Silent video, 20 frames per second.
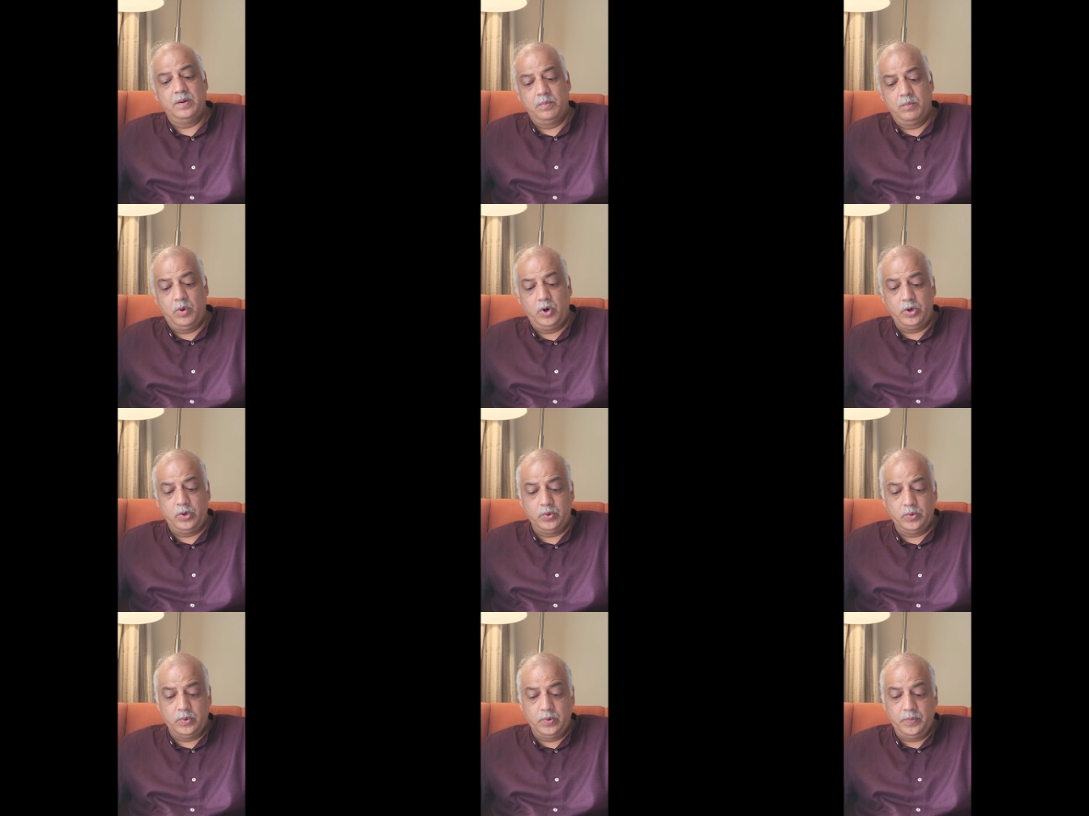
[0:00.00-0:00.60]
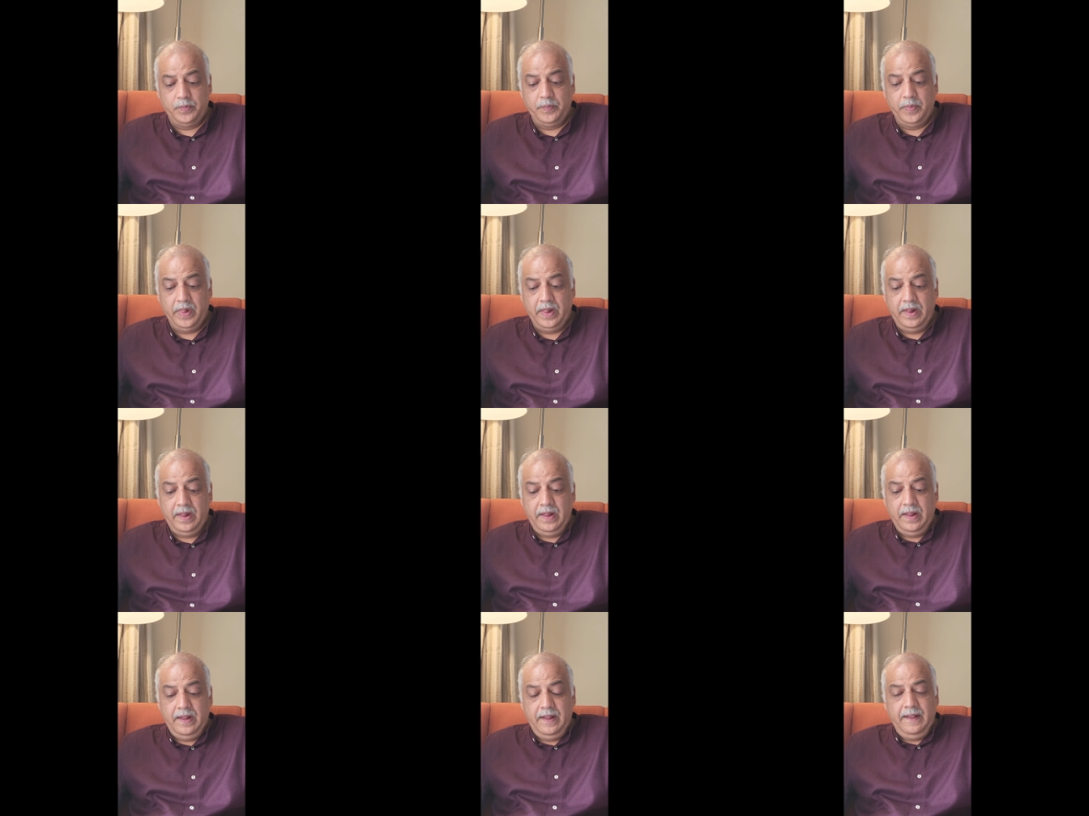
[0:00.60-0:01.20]
module.
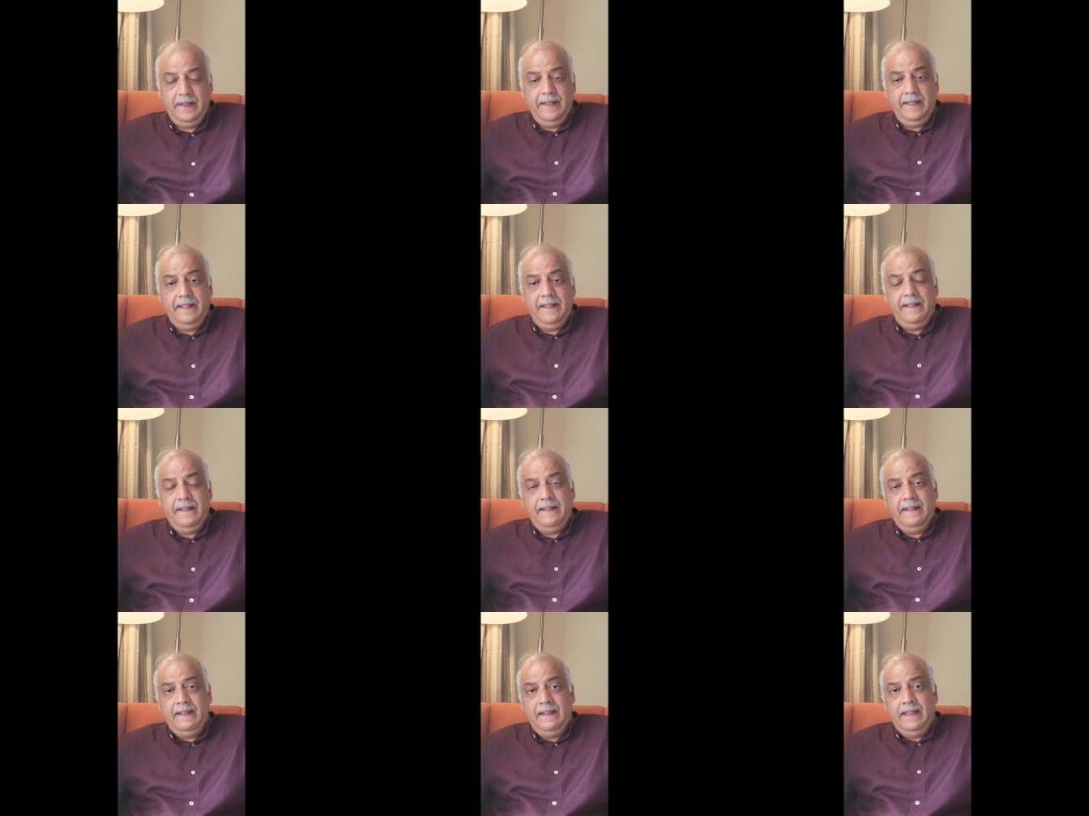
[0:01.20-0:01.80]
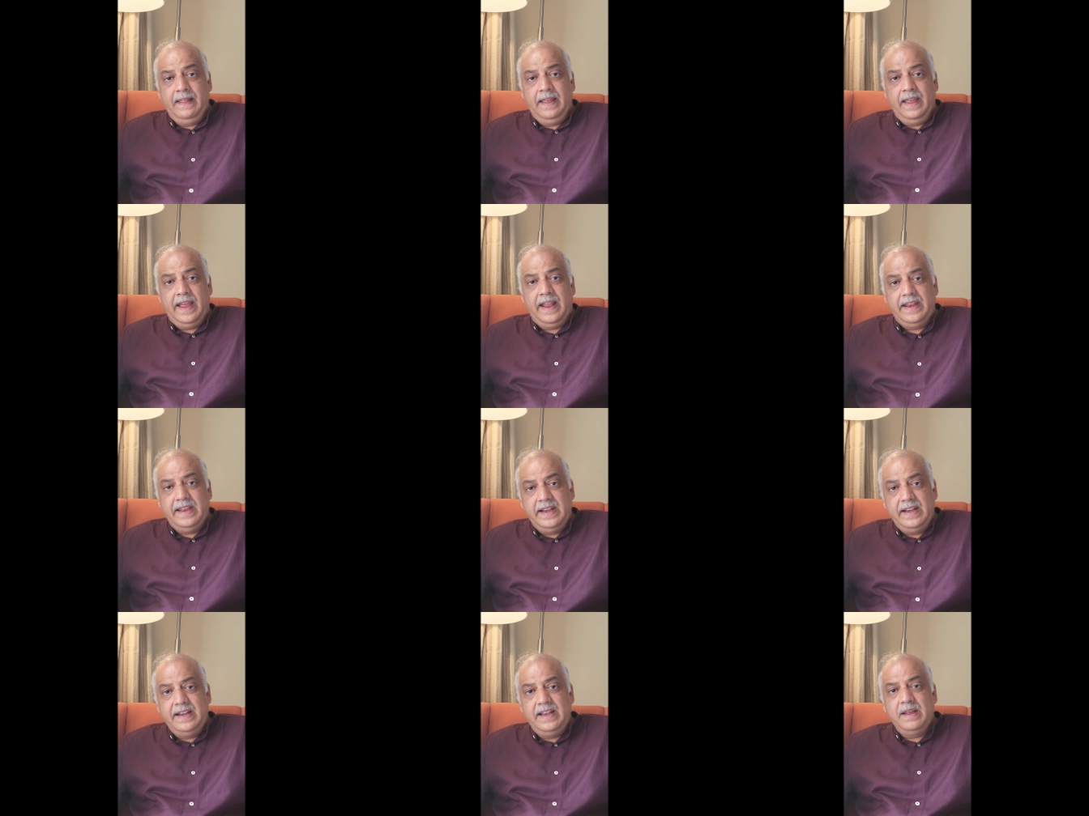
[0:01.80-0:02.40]
An
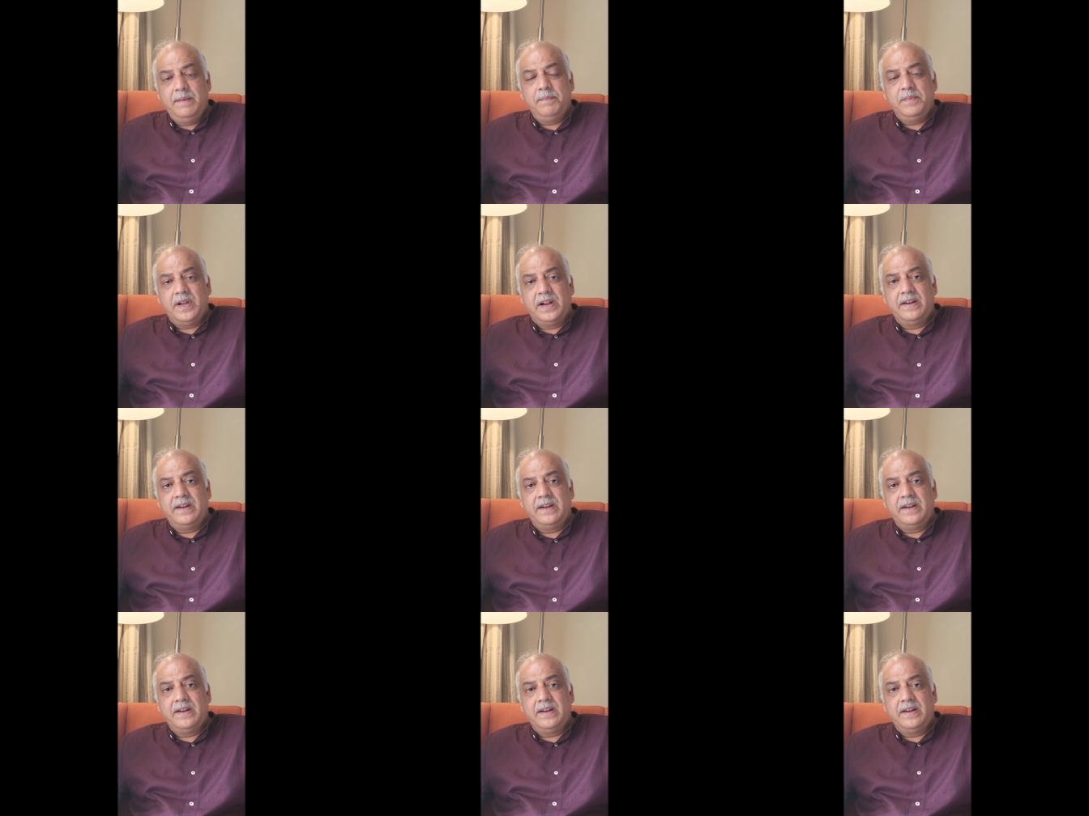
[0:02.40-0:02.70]
in-depth